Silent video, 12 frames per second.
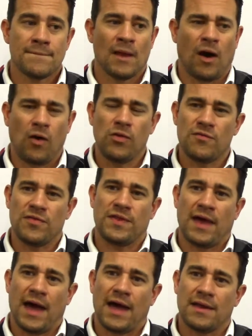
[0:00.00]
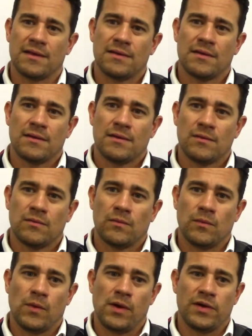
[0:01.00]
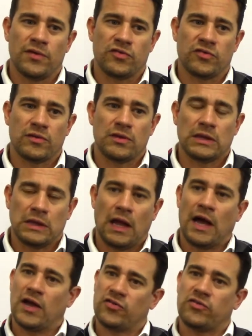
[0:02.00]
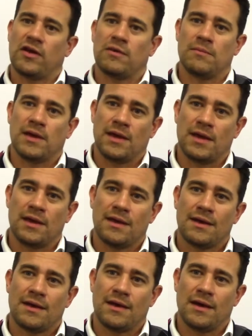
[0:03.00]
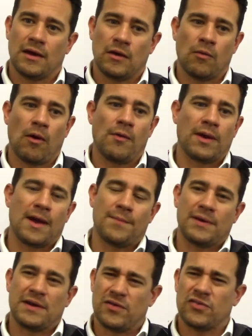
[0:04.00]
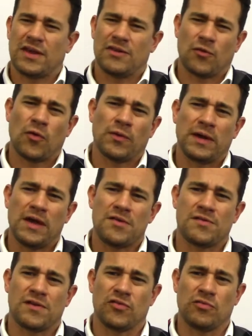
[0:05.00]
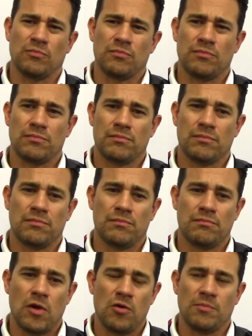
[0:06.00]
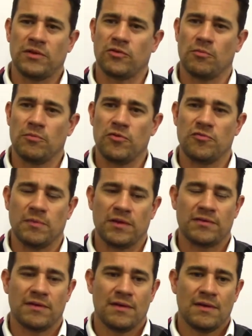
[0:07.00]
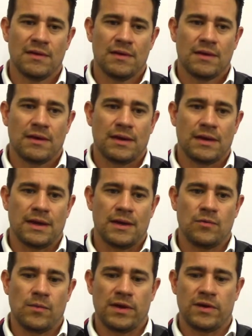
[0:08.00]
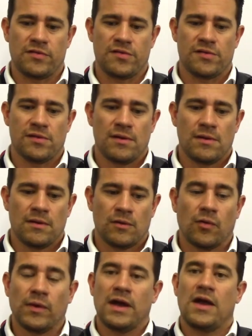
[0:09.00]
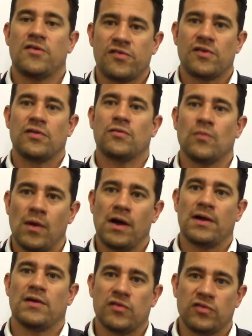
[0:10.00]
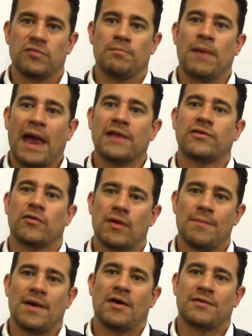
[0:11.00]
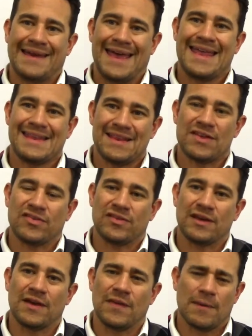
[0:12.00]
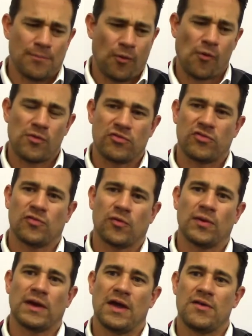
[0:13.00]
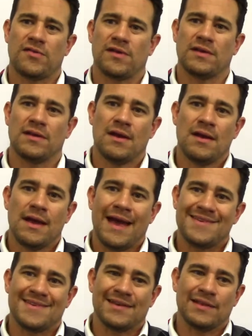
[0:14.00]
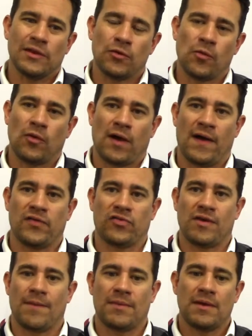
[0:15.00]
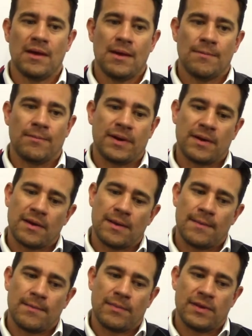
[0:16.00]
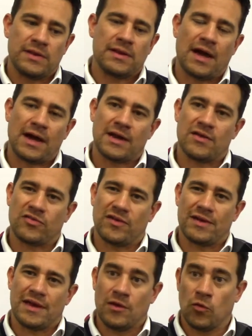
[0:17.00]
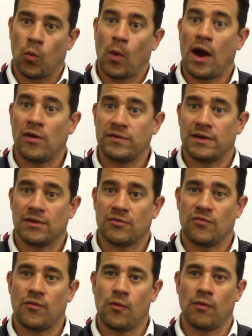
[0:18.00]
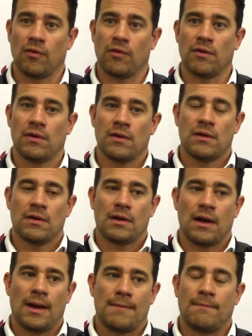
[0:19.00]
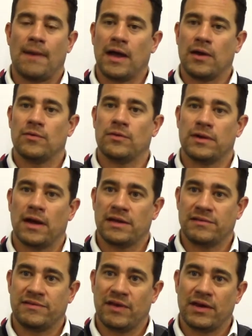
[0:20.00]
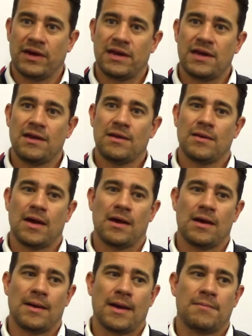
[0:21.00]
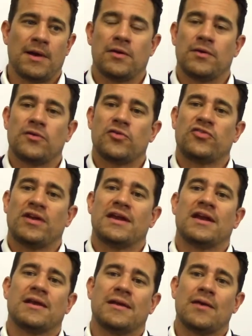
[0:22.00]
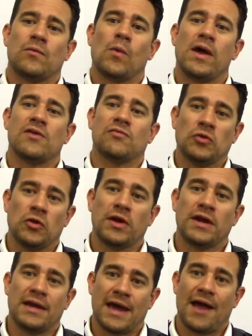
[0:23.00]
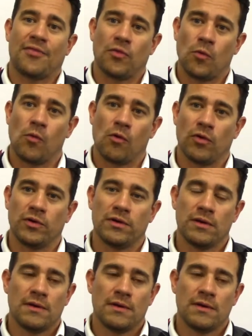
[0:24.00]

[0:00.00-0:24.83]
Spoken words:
All of that was lost on me growing up in this kind of creationist moment or movement, in which creation was bantered about endlessly, and the importance of creation as a literal concept, but not as a grounding for my own identity and my own understanding and way of looking at the world.